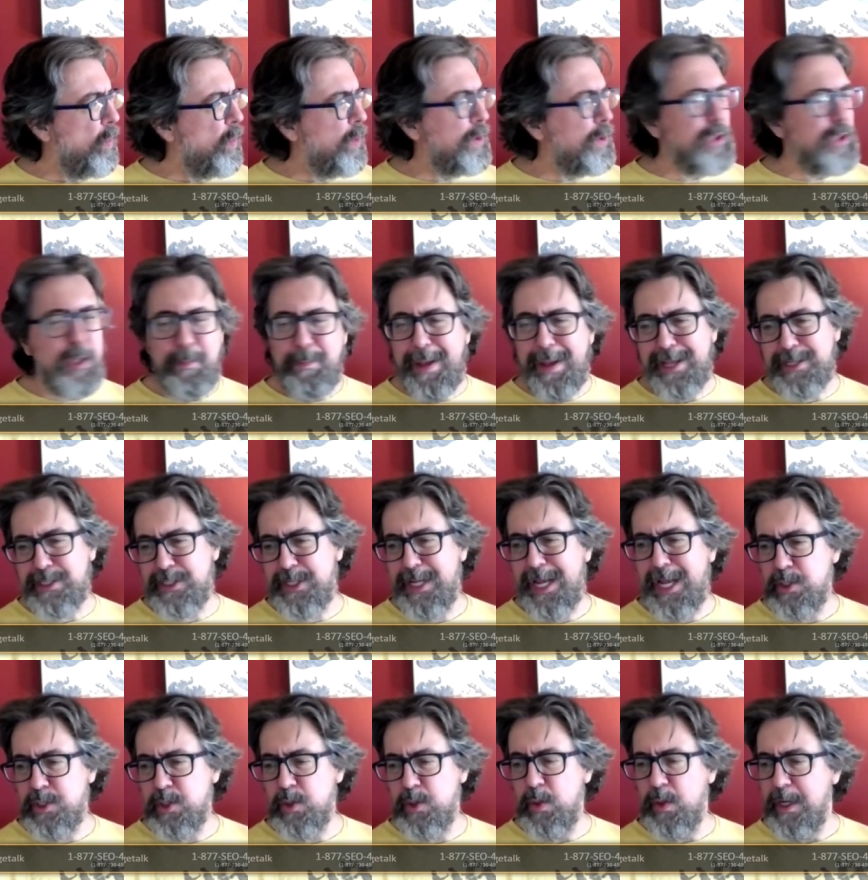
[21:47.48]
what the best
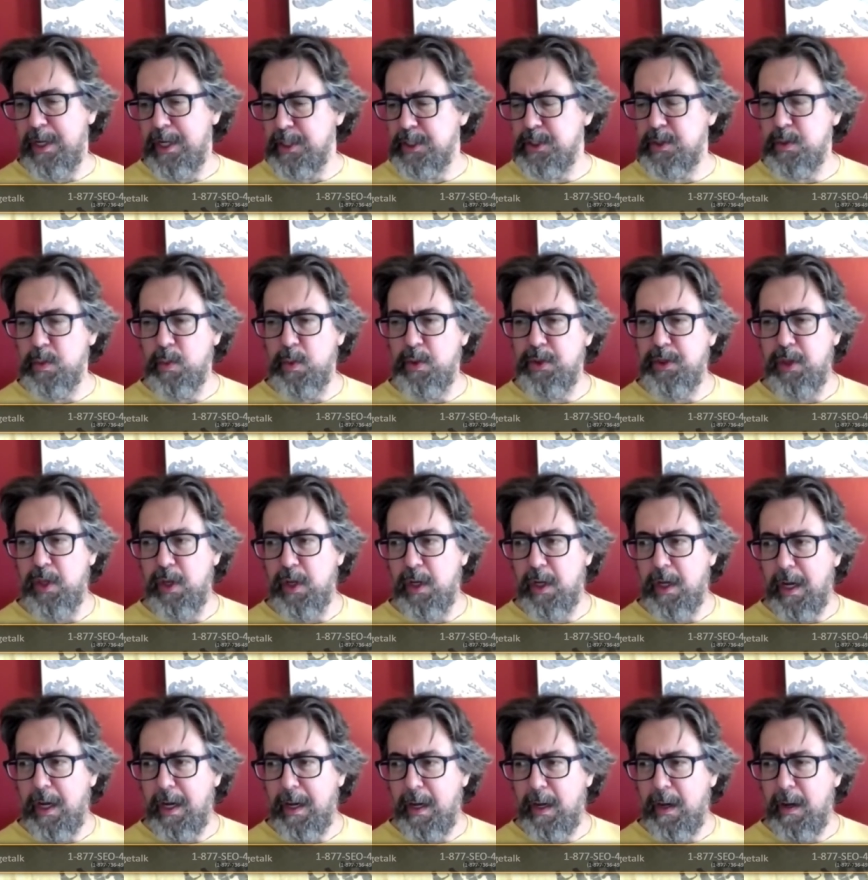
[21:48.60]
answer is, what
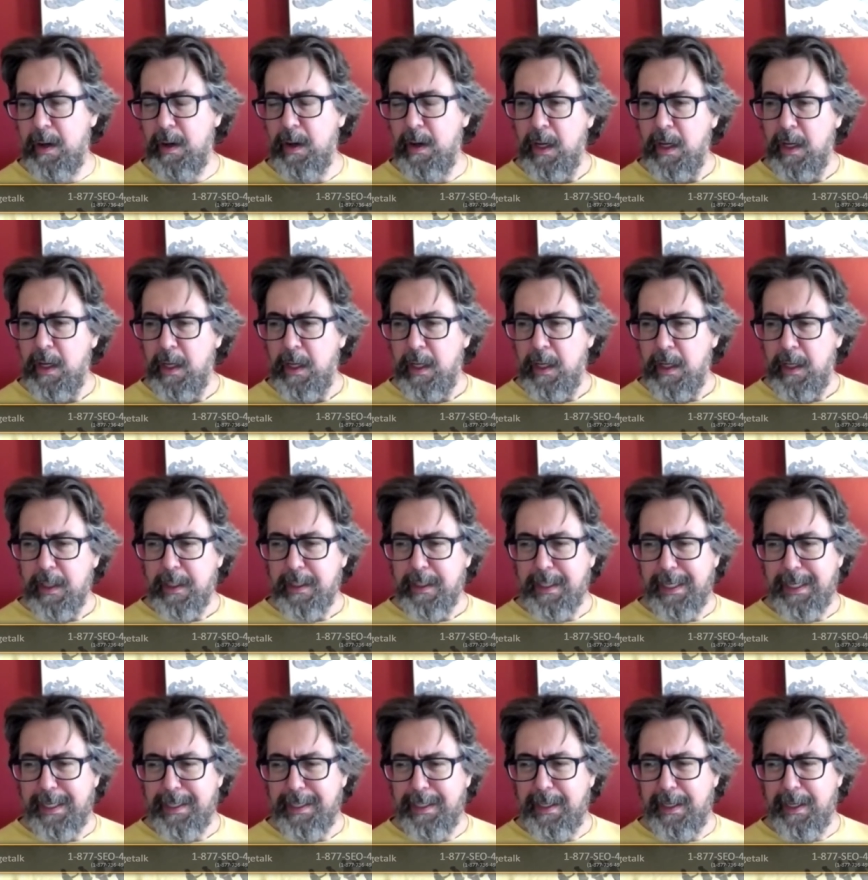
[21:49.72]
the uh,
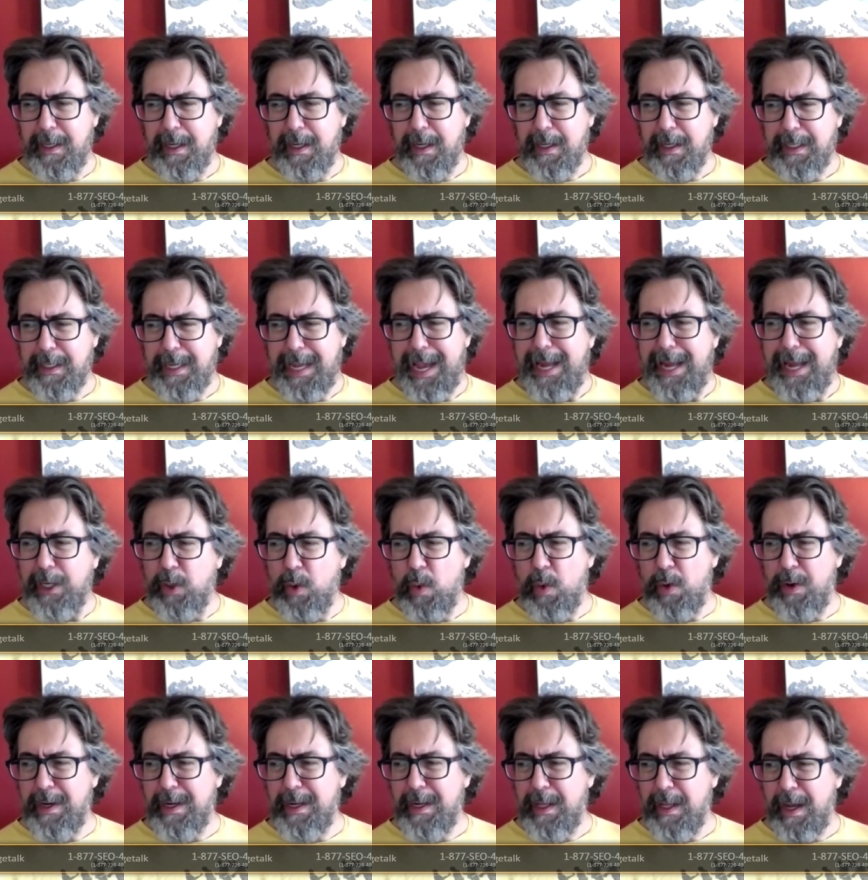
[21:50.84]

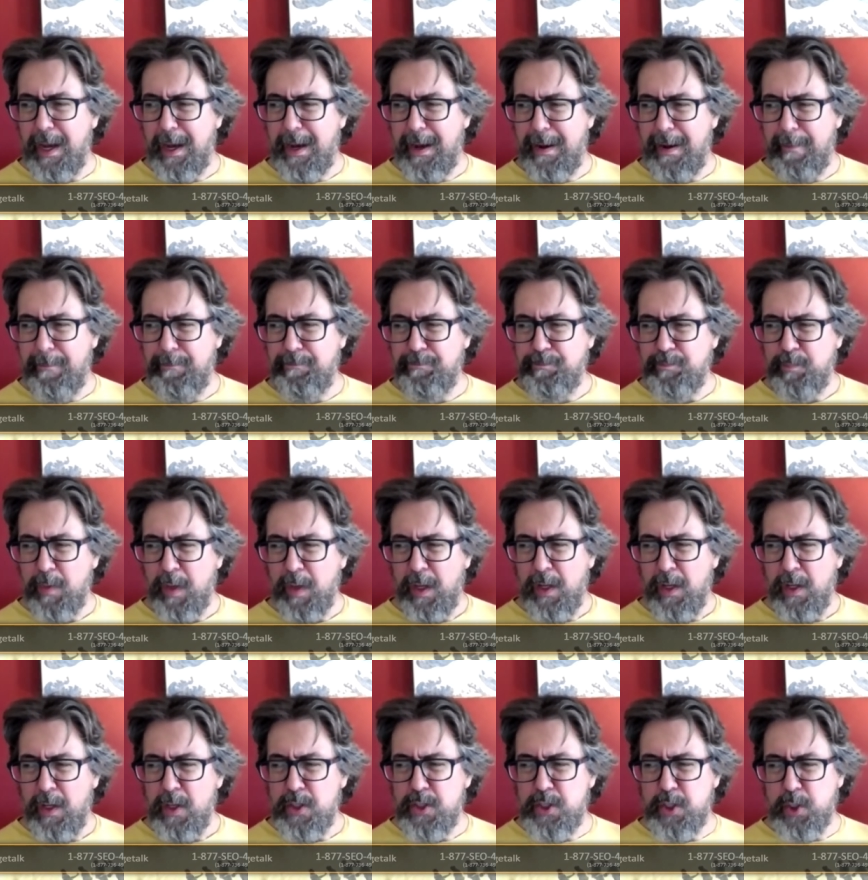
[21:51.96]
category uh,
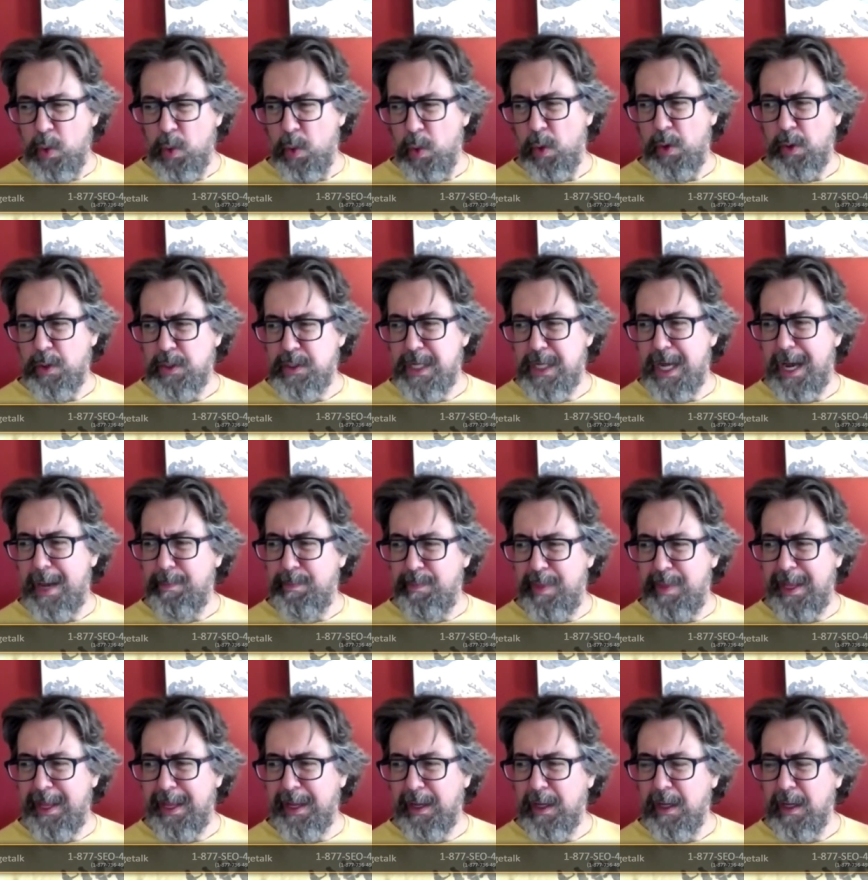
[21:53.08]
score type
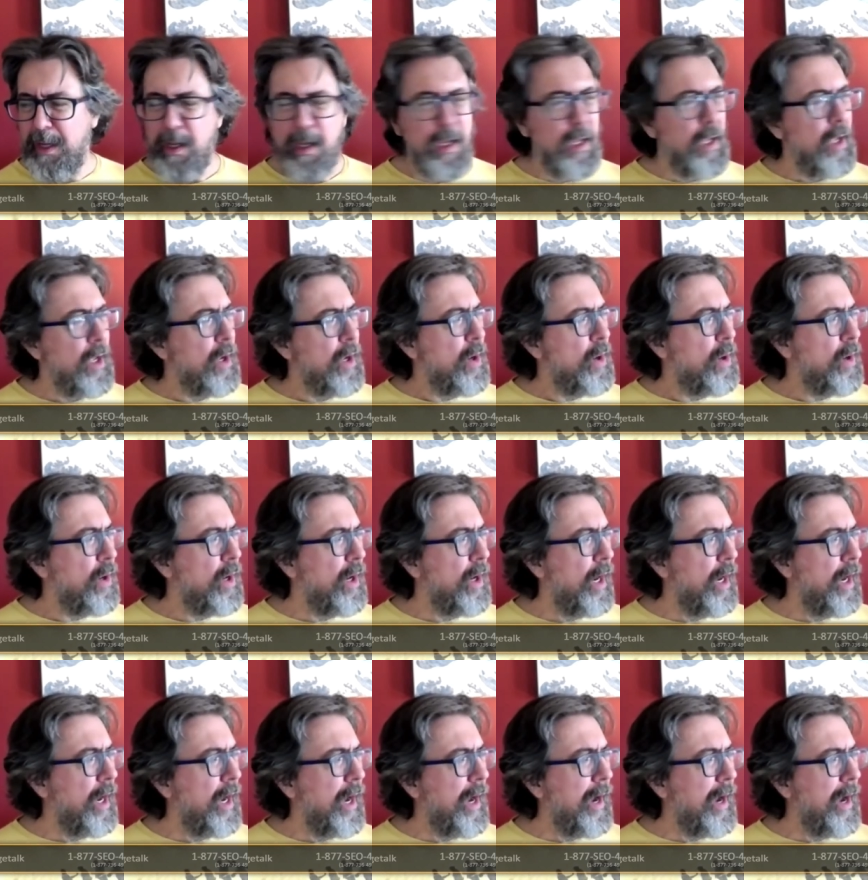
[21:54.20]
thing. Mm-hmm.